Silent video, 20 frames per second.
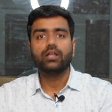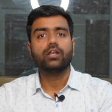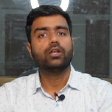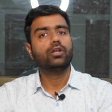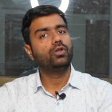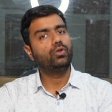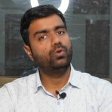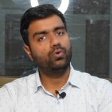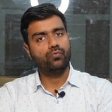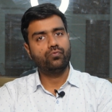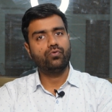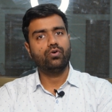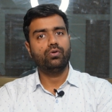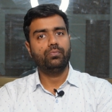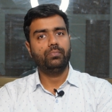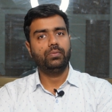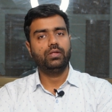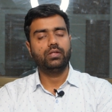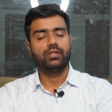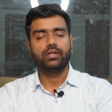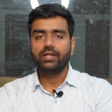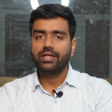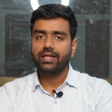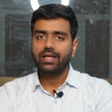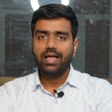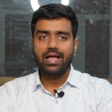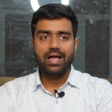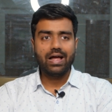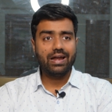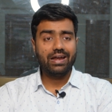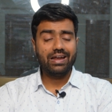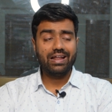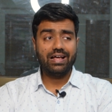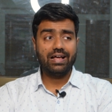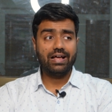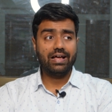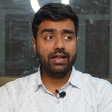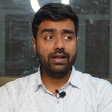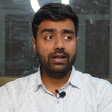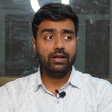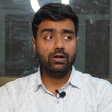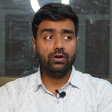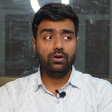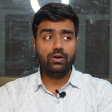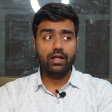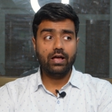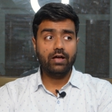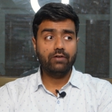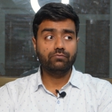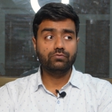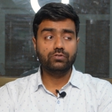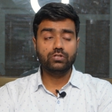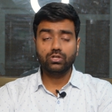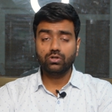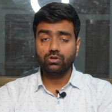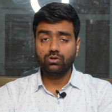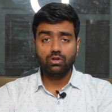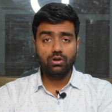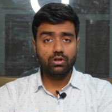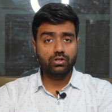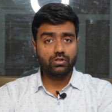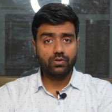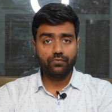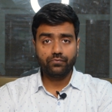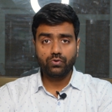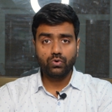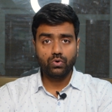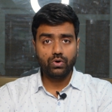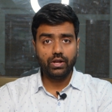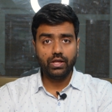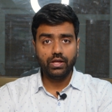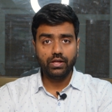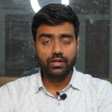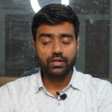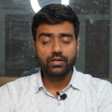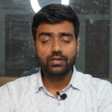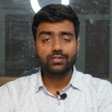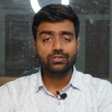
new for me, and I have zero knowledge of coding.